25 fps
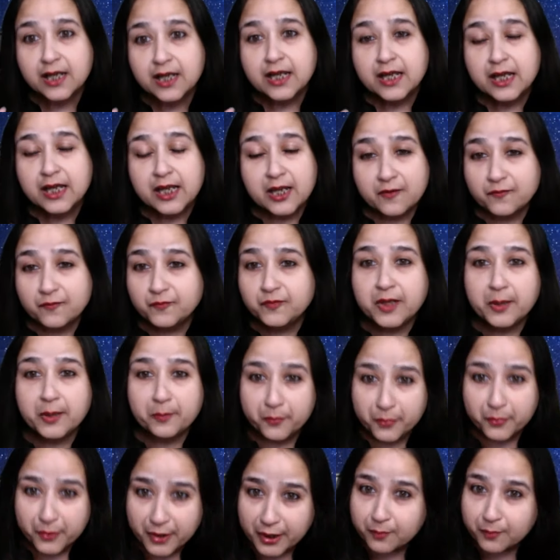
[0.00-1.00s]
if they
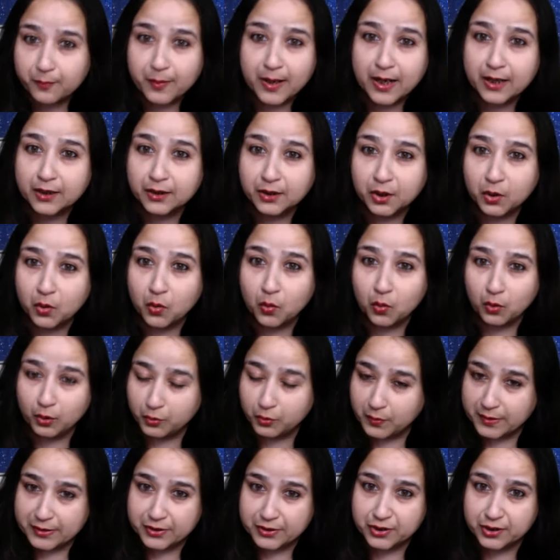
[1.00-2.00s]
bring back the old
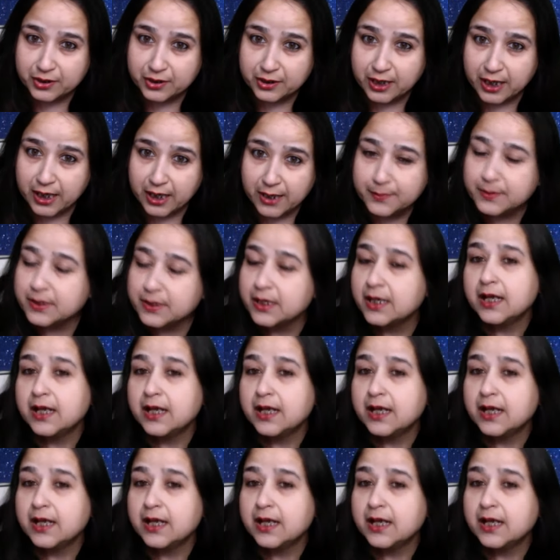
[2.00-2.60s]
question types,